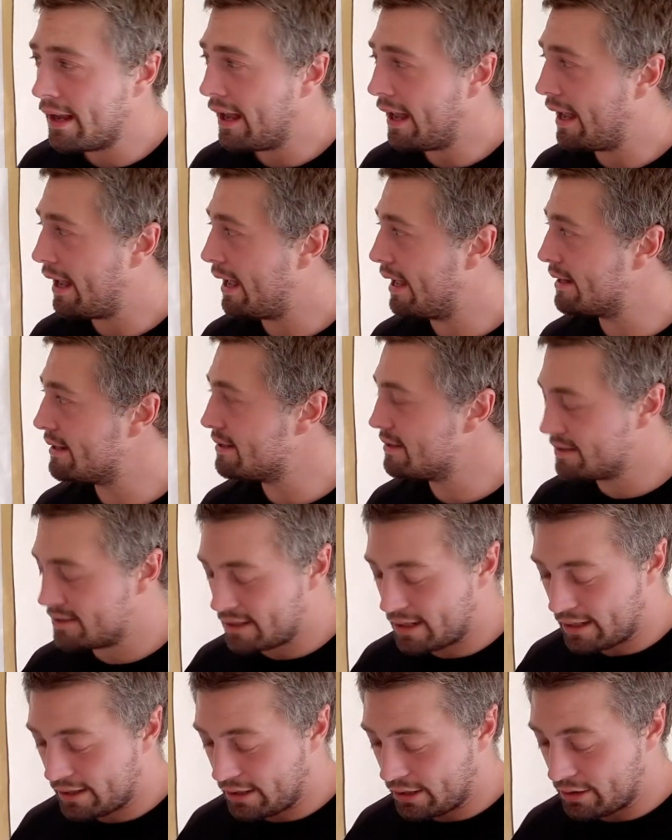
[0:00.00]
and
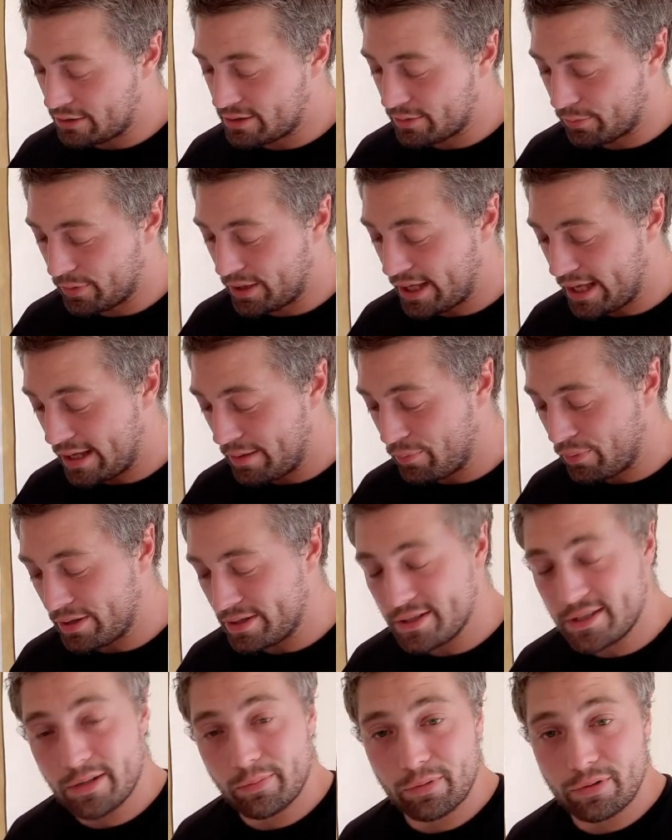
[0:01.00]
some key
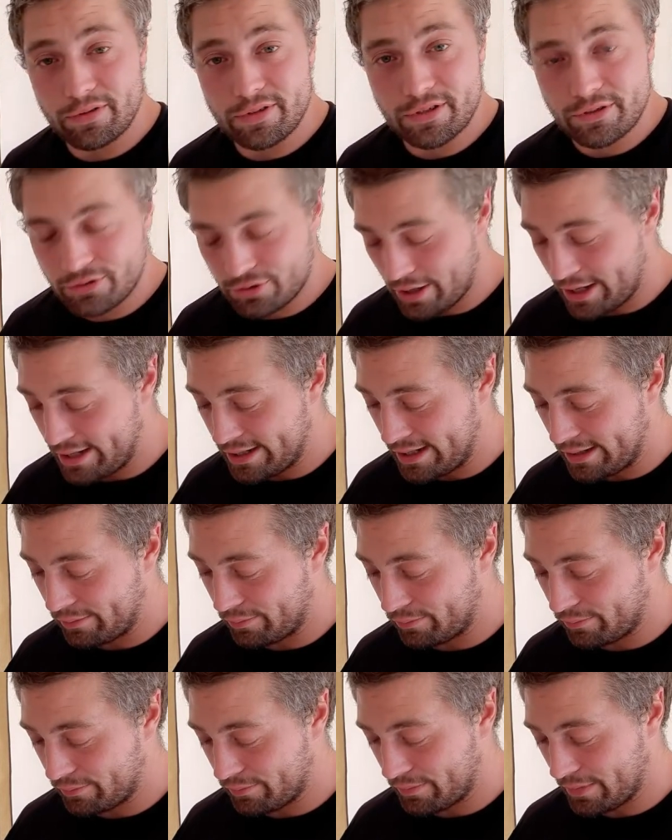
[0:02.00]
principles and
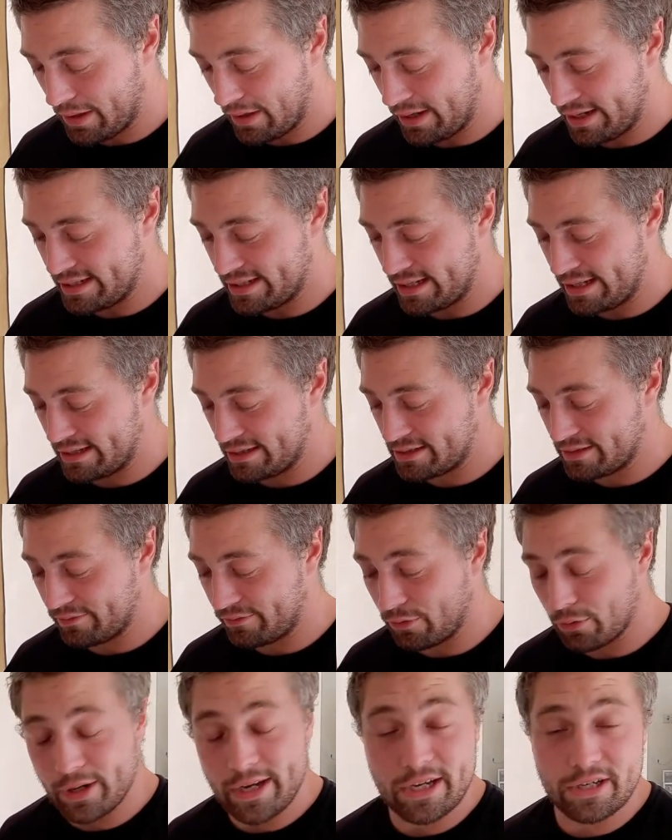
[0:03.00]
training ideas
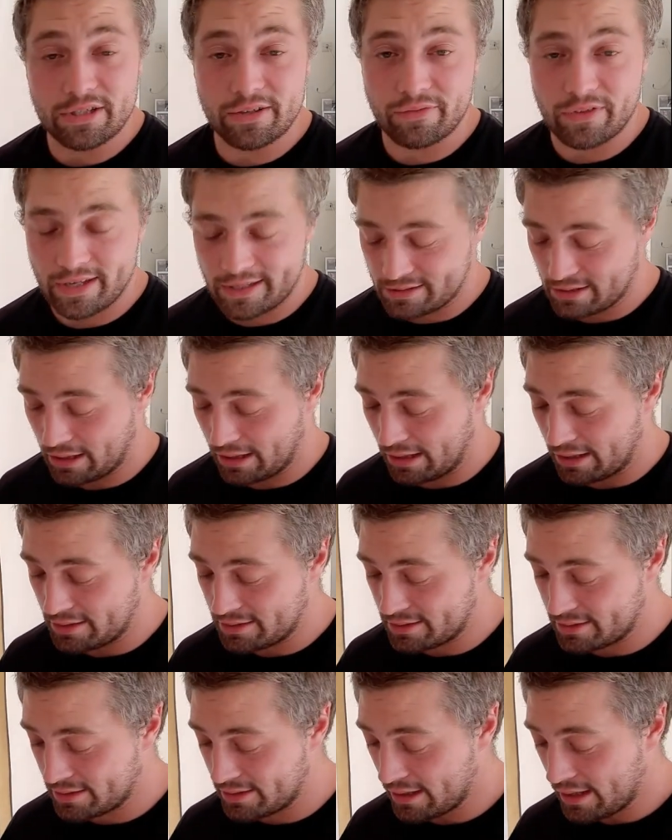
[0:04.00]
for each of these
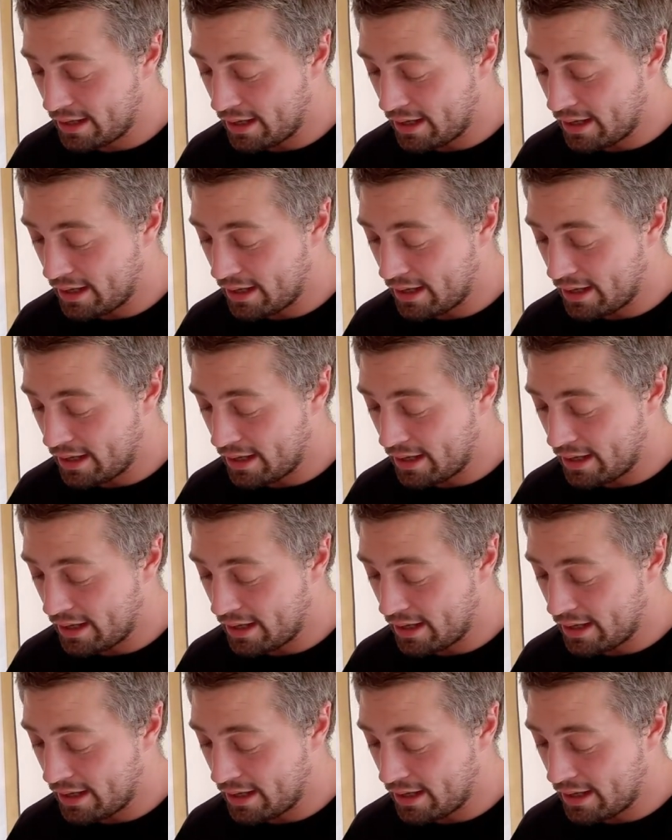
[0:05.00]
arts.